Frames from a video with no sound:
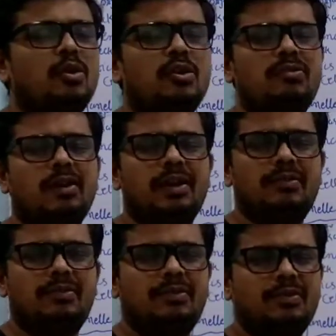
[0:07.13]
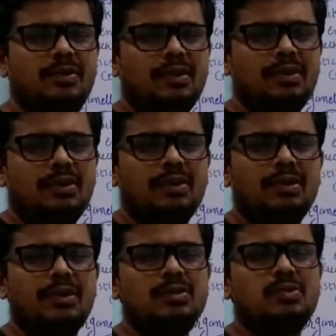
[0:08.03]
unit of life.
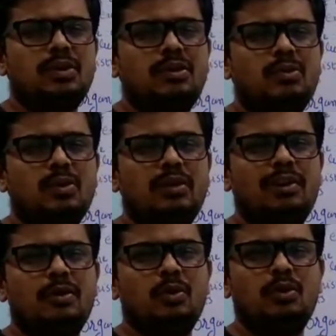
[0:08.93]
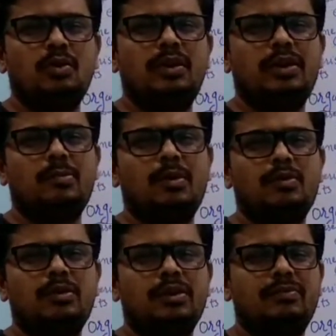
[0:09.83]
Dear student, today we are going to learn
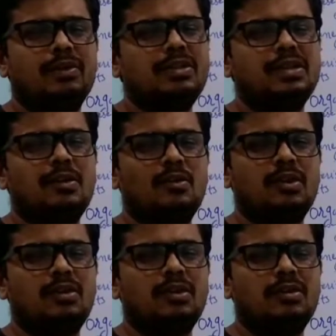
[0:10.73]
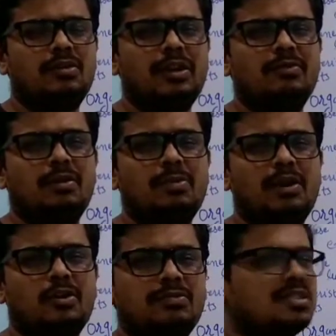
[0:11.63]
about the different cell organelle, different
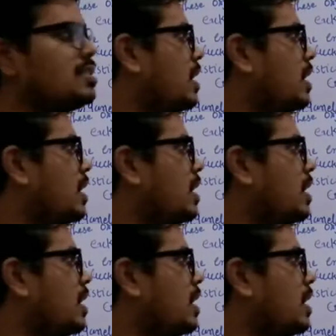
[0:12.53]
part of the